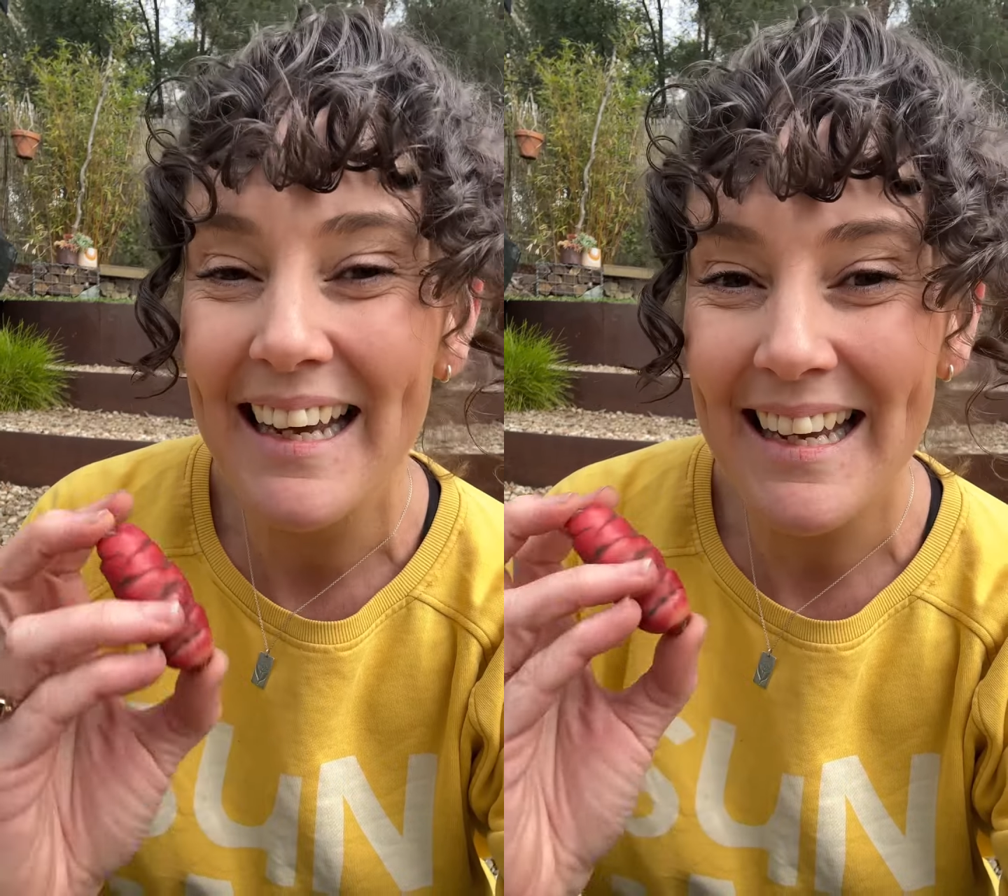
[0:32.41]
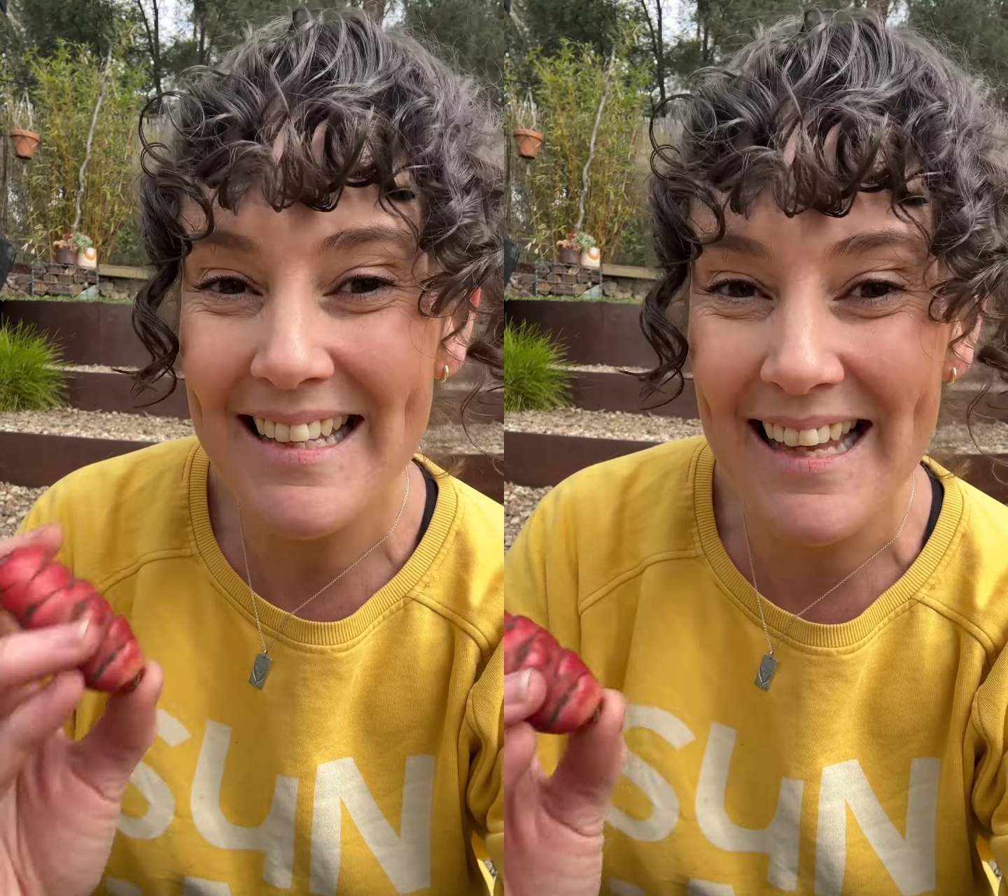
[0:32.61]

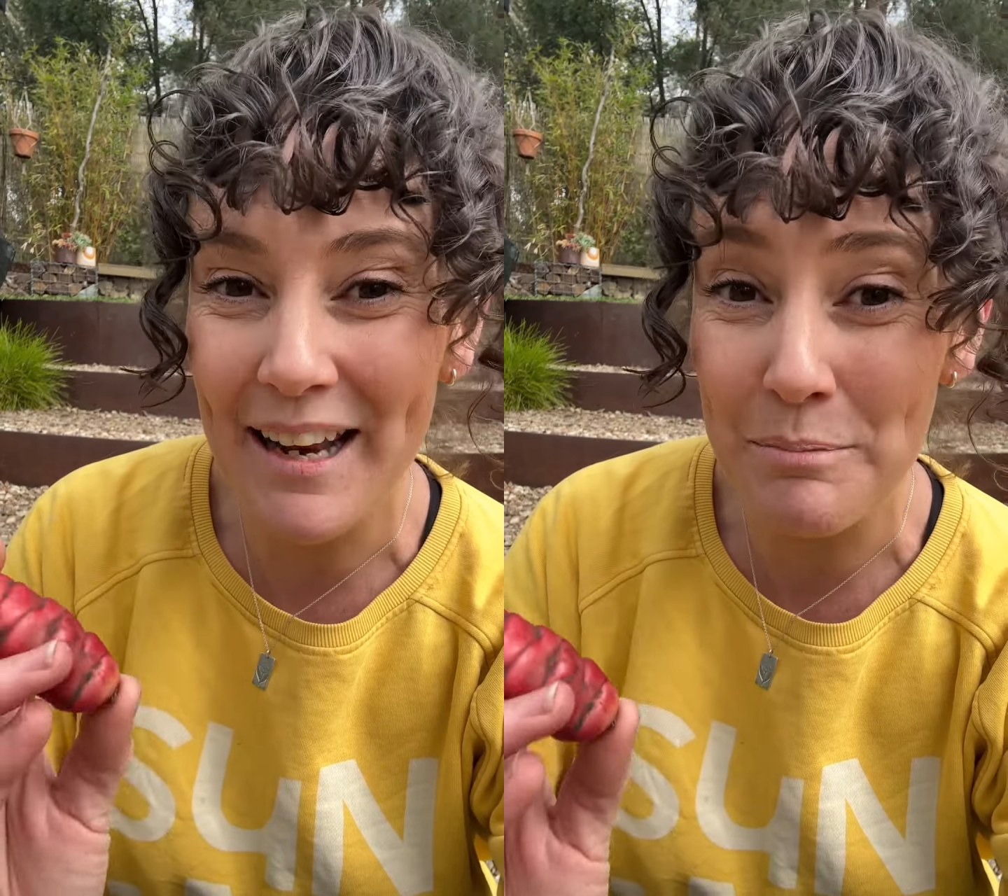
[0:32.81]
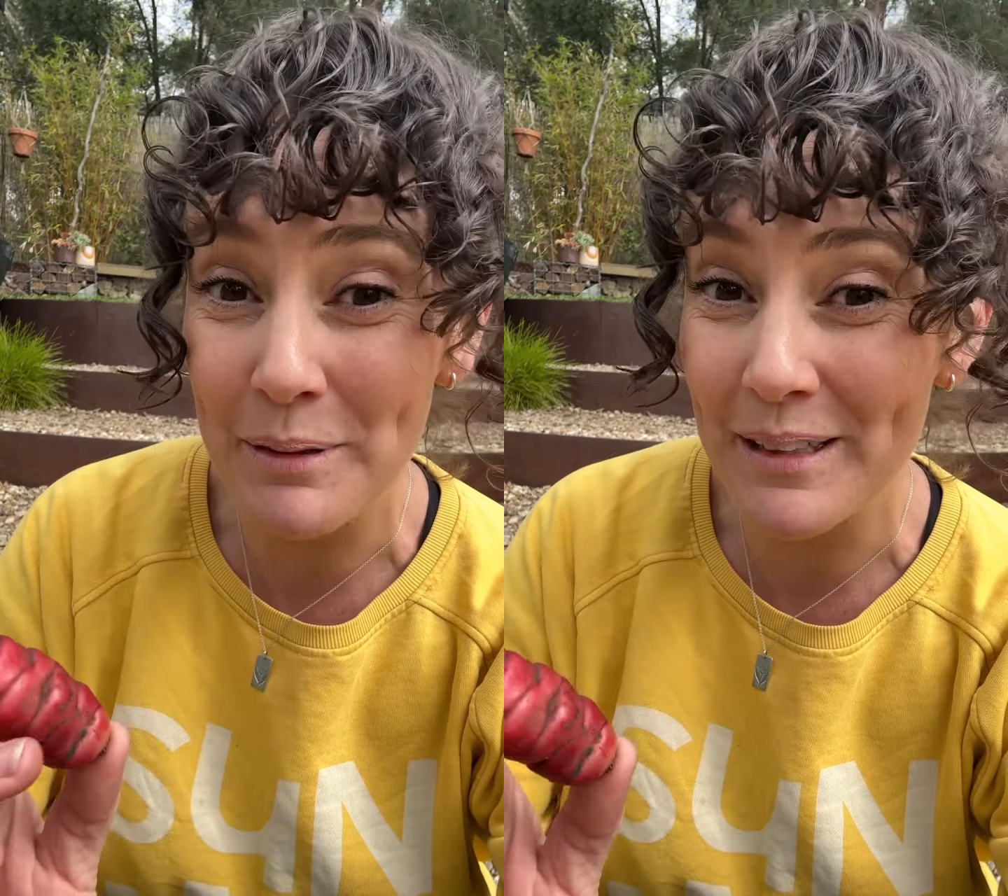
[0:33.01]
is
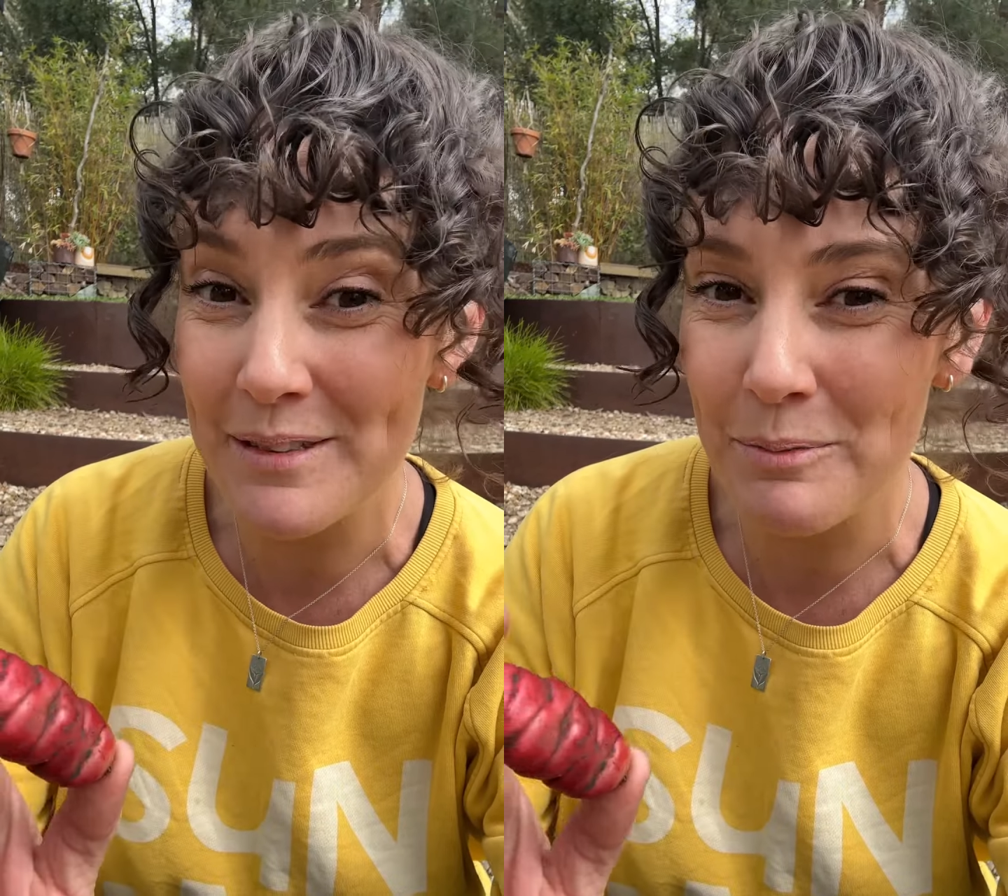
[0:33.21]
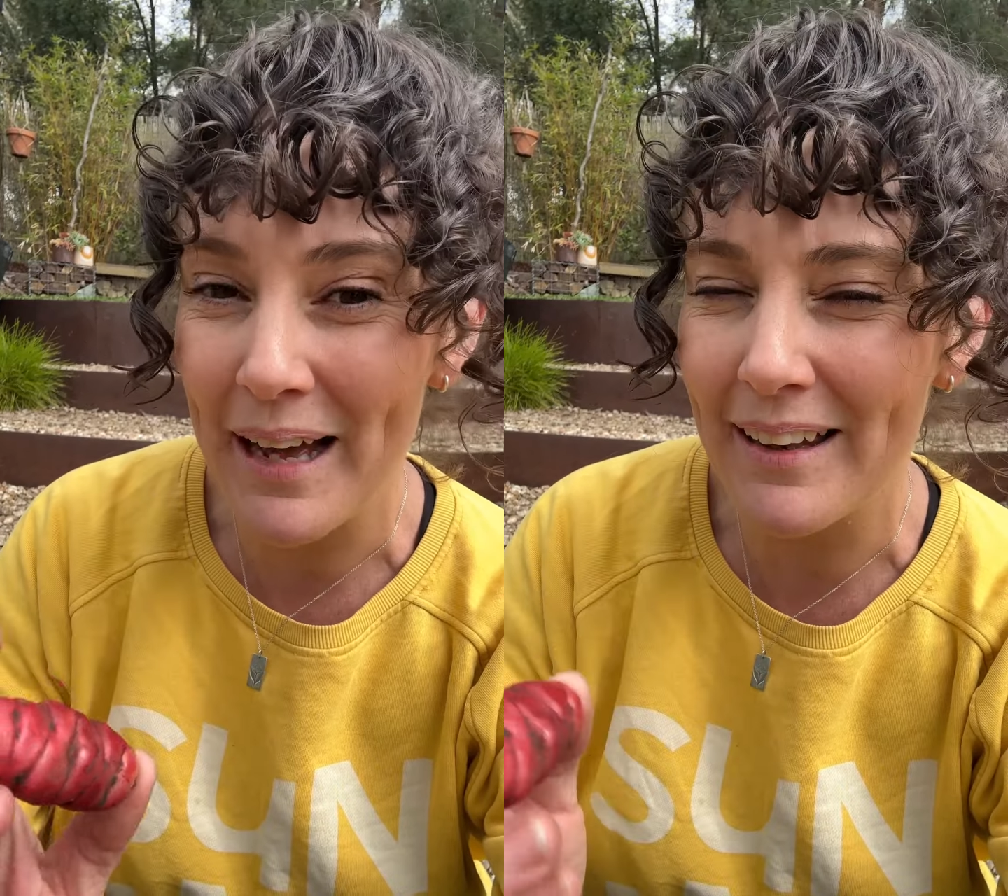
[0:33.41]
edible
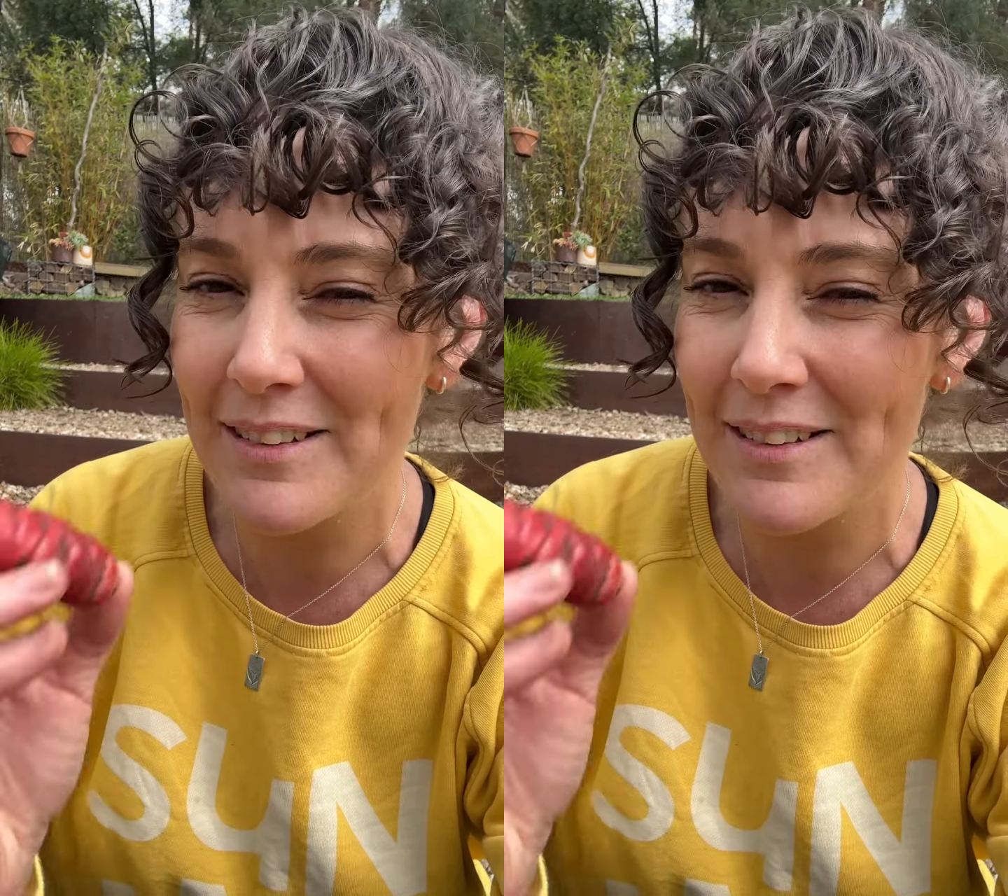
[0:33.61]
as well.